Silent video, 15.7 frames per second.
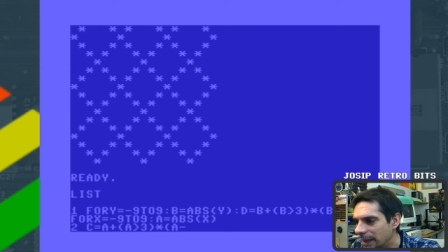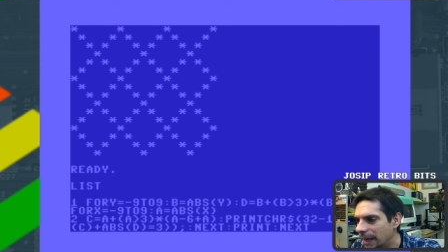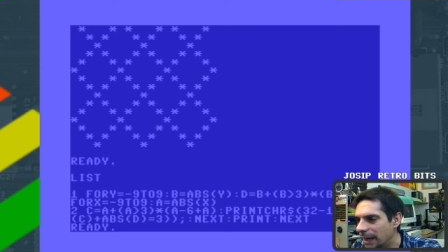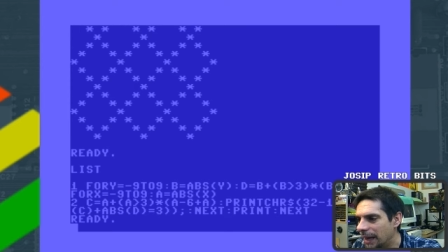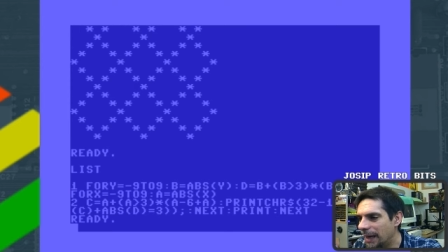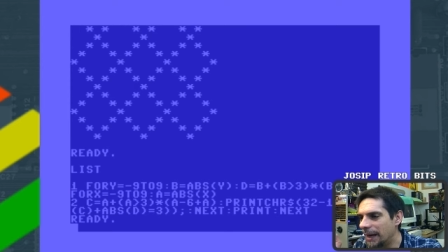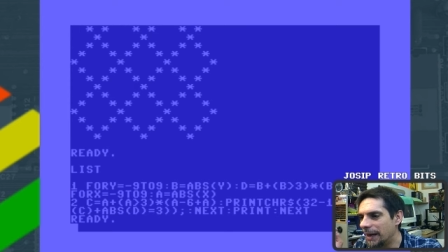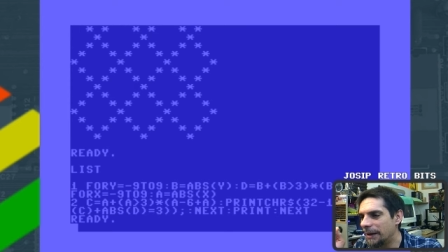
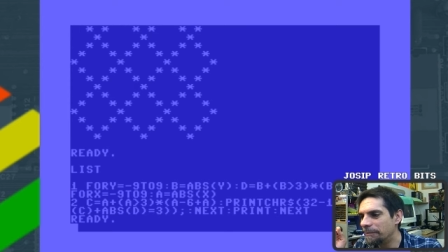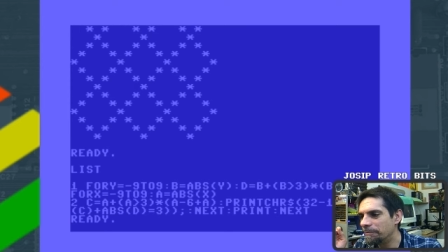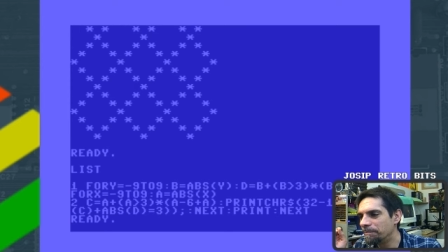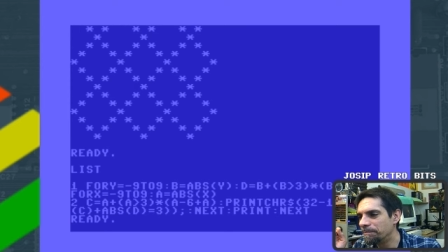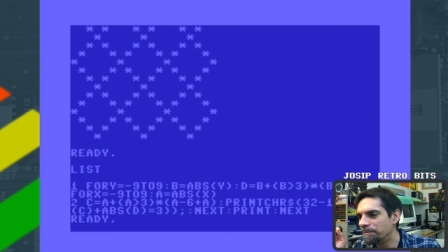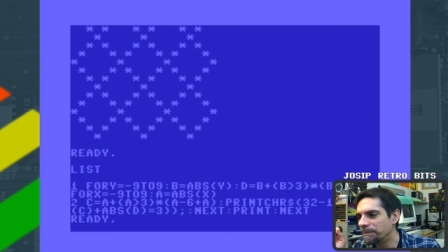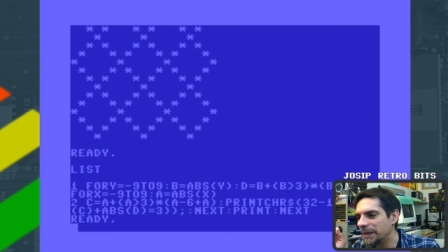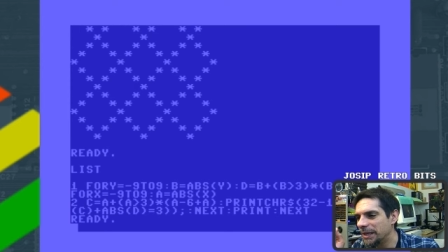
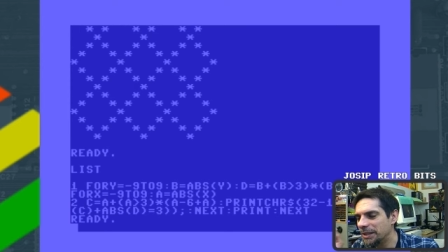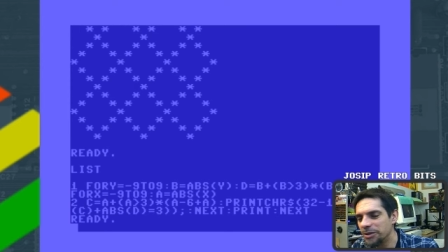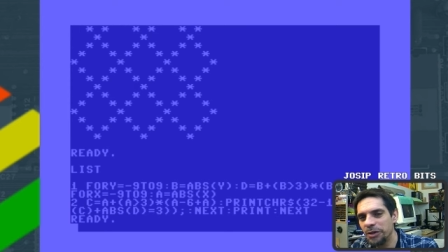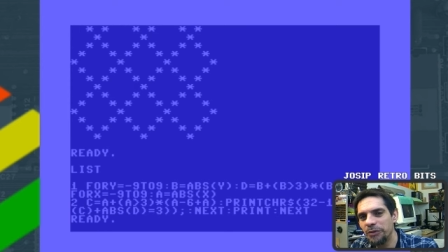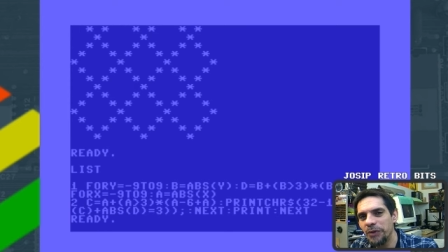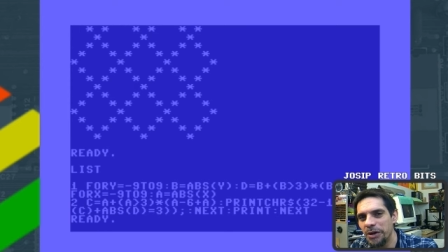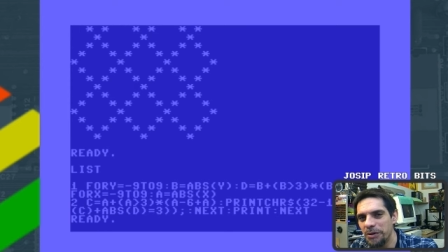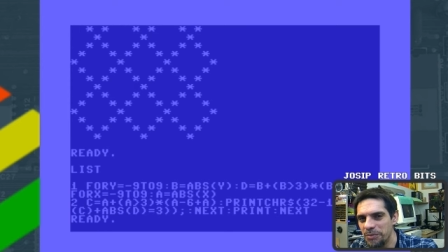Um, it's
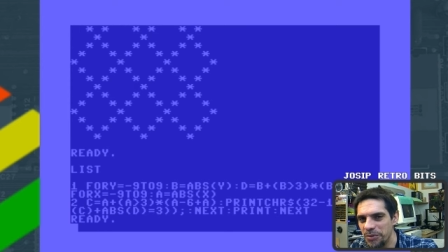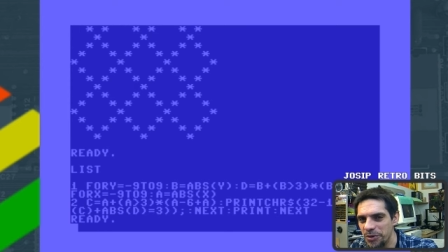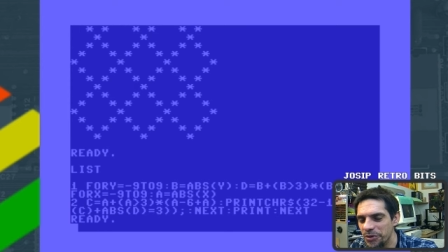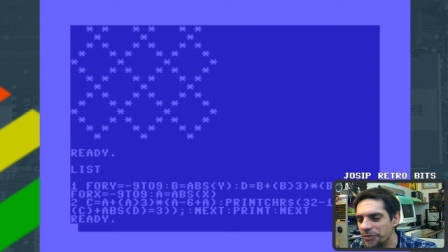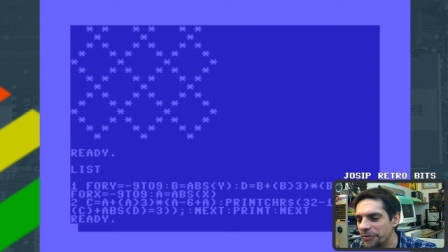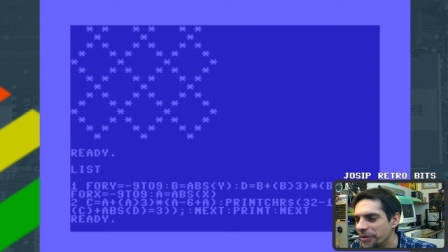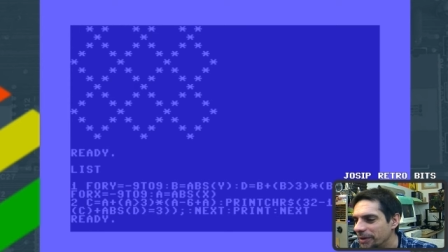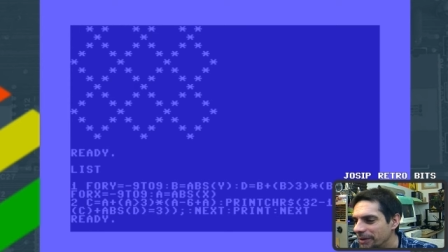not very
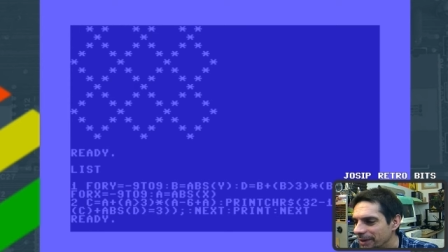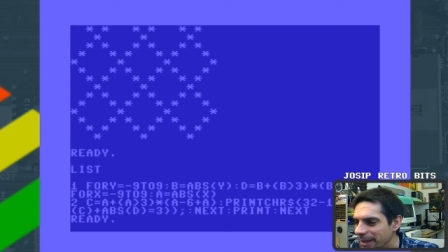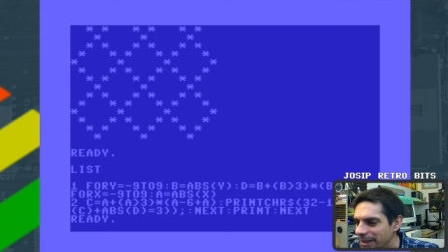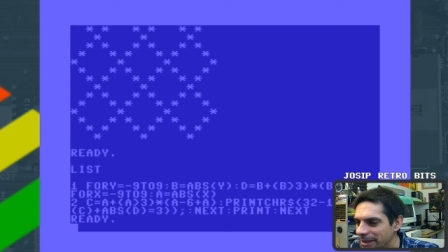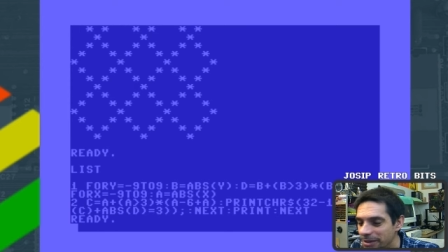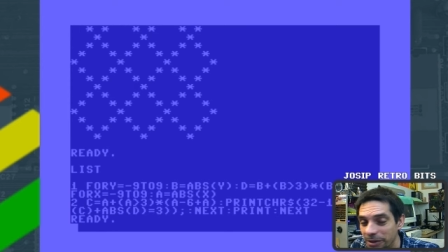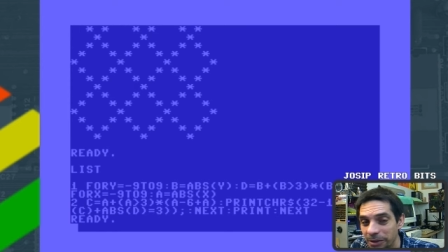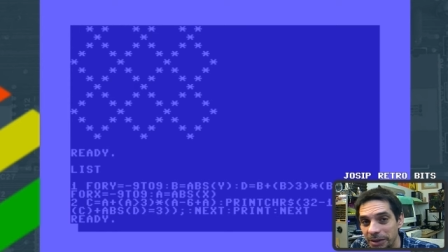beautiful.
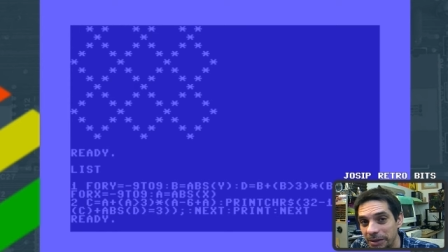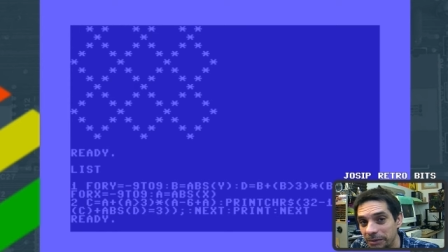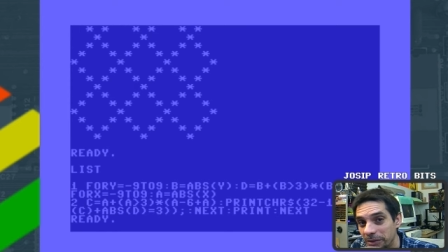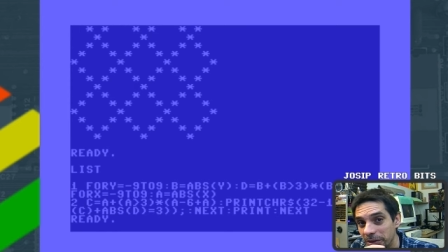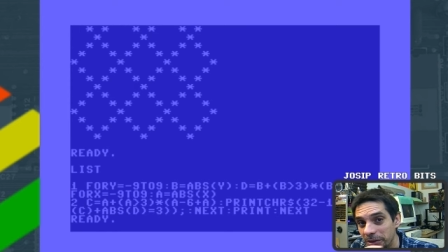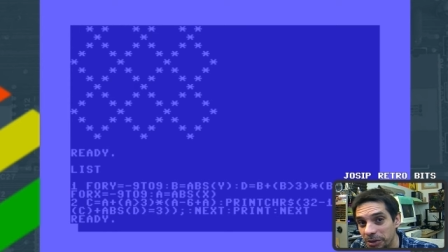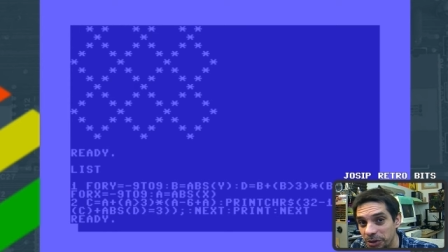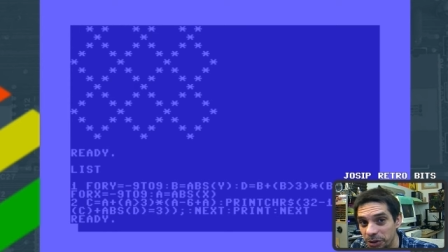It's not
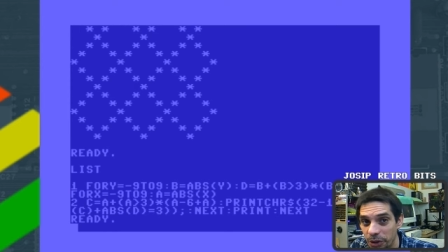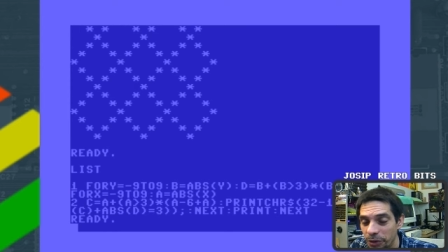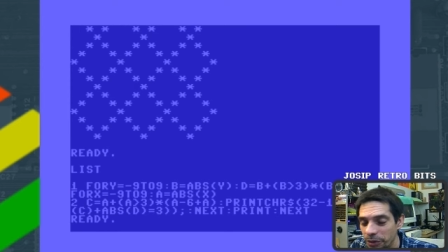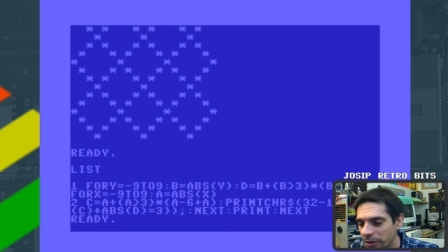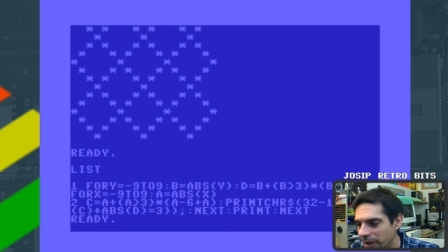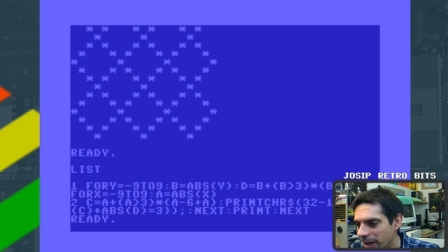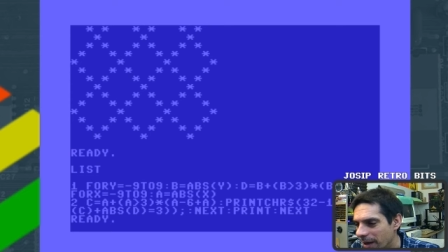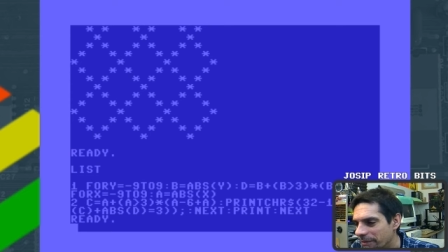even short
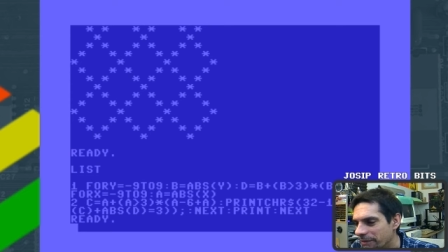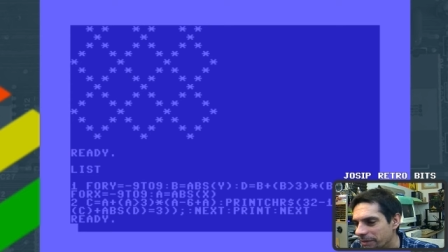enough.